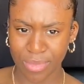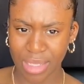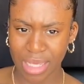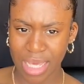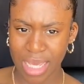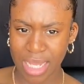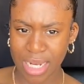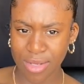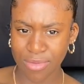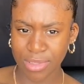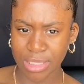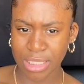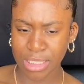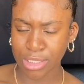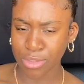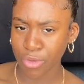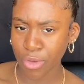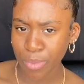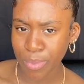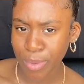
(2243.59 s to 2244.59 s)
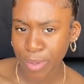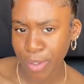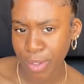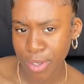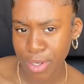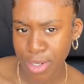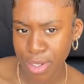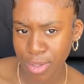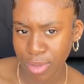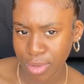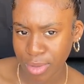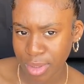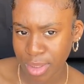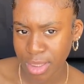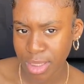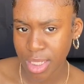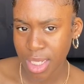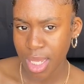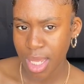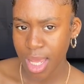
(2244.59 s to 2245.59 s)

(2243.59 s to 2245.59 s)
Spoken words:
And it was this group of girls